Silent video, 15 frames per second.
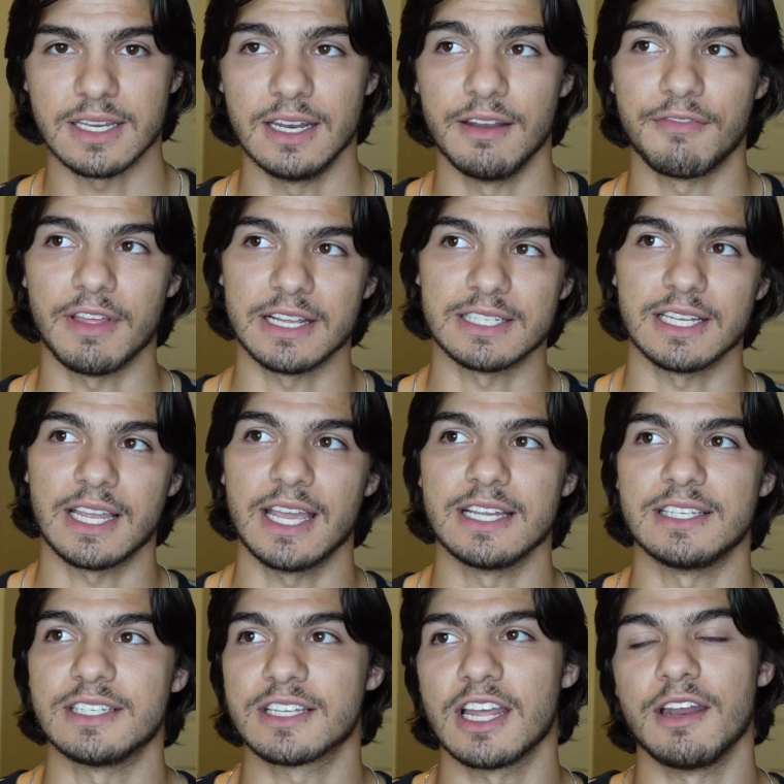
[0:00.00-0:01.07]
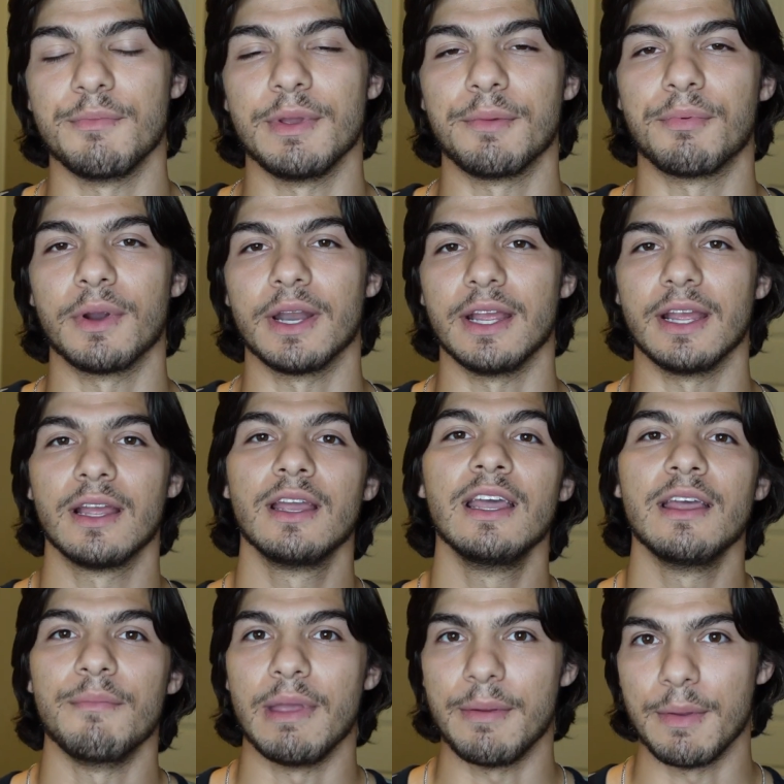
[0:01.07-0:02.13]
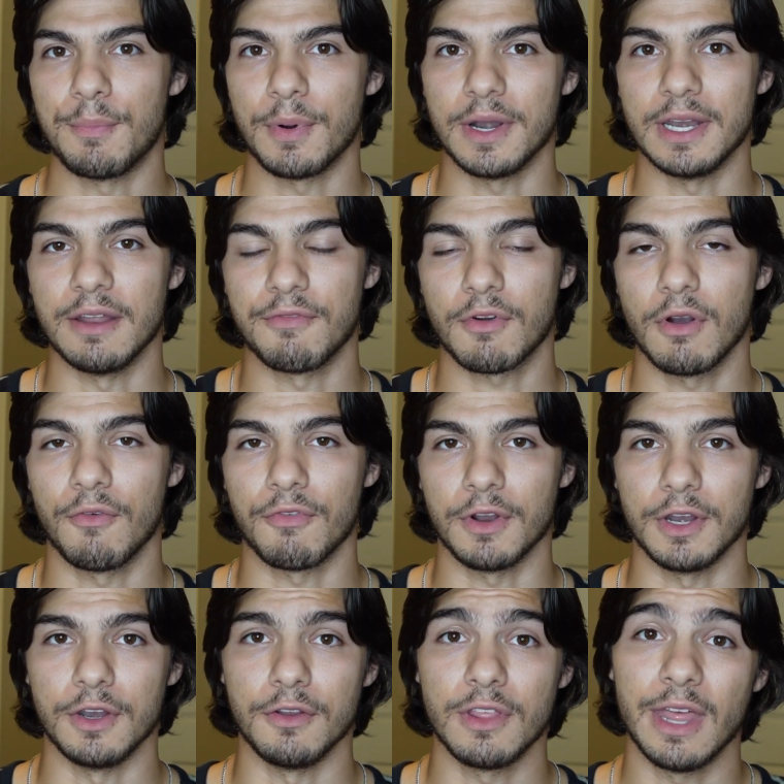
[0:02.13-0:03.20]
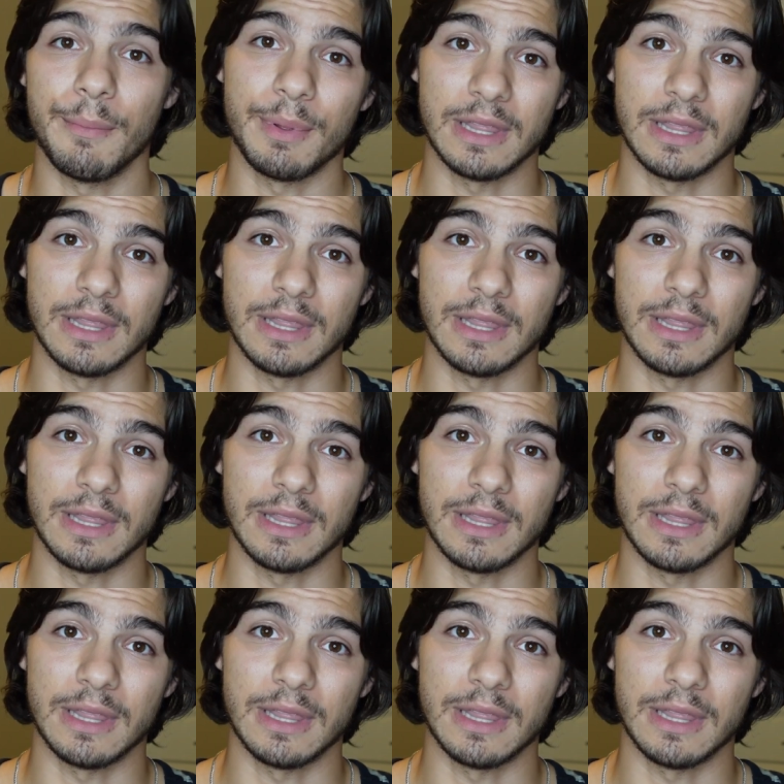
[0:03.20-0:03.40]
And if that's the case, it's going to be pretty difficult for you to do that.